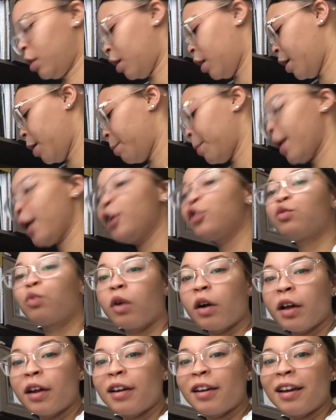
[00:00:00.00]
Page
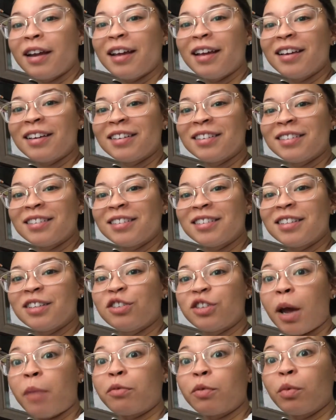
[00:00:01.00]
1 is
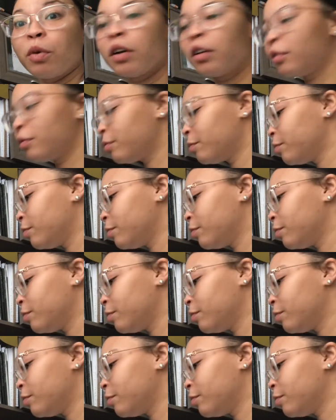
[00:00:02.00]
chapter 1.